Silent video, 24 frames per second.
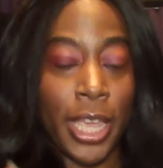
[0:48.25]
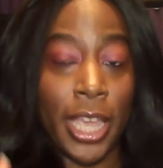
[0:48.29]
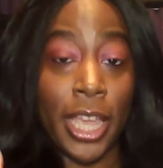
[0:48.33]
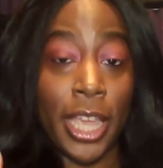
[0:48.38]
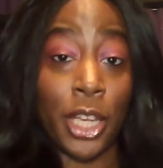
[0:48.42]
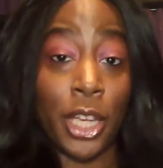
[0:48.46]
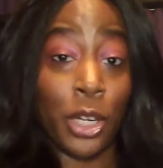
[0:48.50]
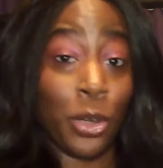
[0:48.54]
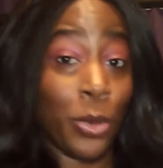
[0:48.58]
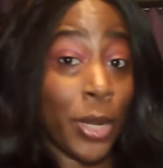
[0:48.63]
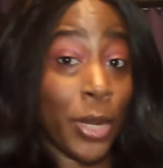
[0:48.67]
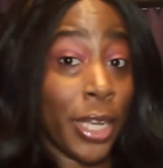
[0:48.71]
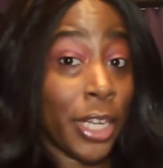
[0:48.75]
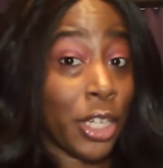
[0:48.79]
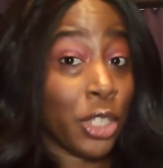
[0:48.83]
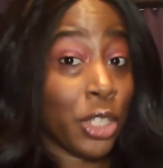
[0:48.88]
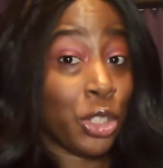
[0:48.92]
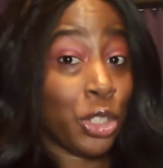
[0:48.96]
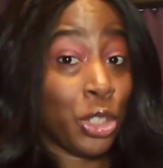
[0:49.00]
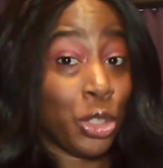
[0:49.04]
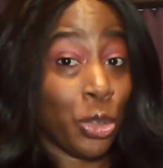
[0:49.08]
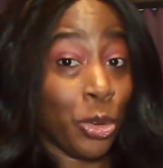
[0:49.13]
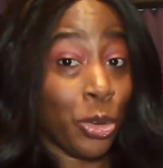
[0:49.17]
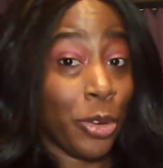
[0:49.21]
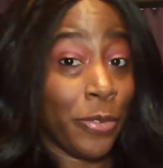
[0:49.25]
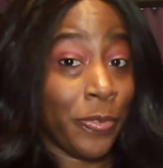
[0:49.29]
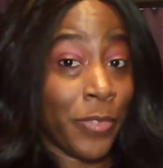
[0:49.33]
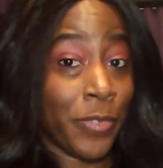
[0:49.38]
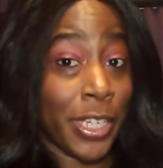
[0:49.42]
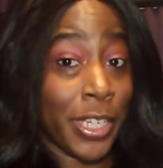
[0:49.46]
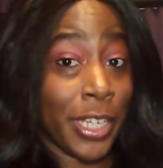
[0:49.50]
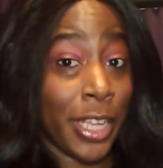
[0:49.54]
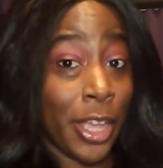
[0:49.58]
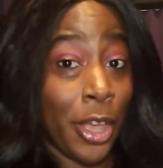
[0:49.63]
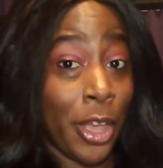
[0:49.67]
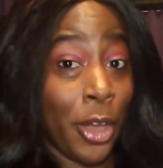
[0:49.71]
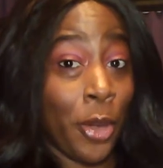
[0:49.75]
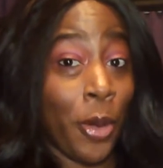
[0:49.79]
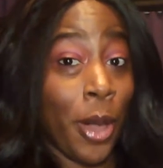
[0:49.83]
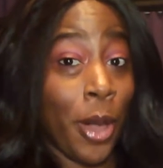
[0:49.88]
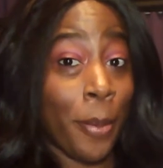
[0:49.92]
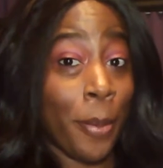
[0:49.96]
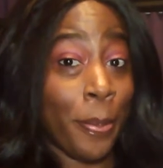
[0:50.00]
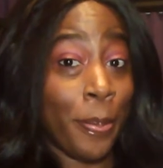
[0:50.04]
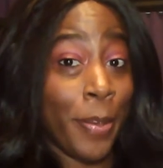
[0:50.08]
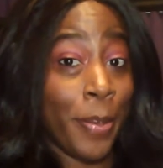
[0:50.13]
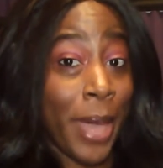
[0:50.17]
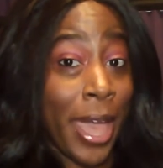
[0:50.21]
a quick short video
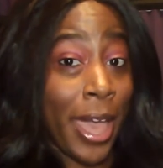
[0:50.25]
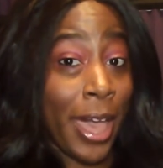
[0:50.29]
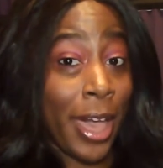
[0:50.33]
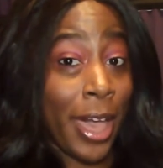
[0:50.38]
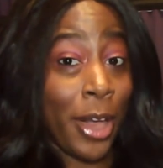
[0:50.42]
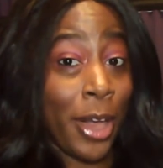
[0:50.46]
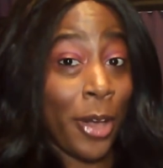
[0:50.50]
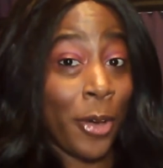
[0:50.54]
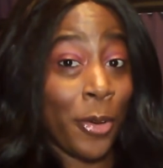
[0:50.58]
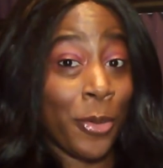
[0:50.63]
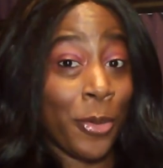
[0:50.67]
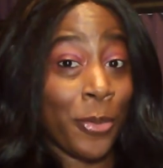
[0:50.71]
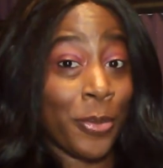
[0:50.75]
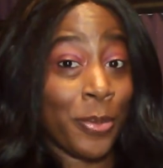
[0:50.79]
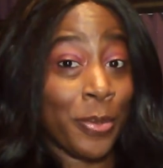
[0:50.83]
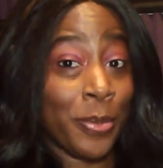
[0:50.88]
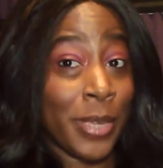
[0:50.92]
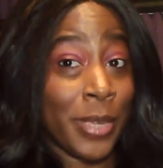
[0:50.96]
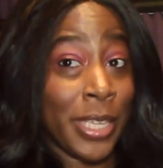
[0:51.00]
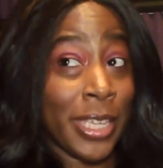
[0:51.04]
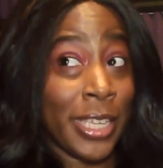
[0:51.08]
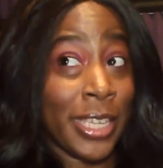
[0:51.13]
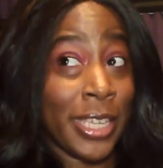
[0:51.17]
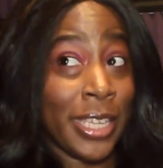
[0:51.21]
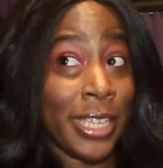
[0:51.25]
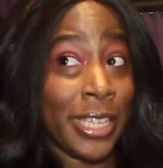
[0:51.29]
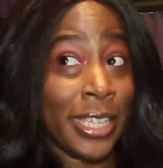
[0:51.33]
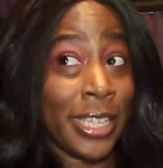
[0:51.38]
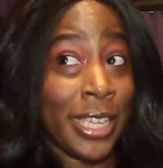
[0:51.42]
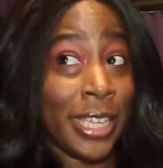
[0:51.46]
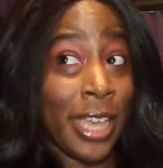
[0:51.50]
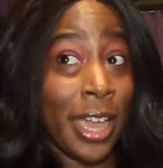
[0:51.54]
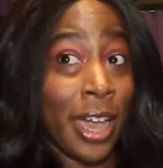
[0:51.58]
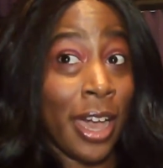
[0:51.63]
about me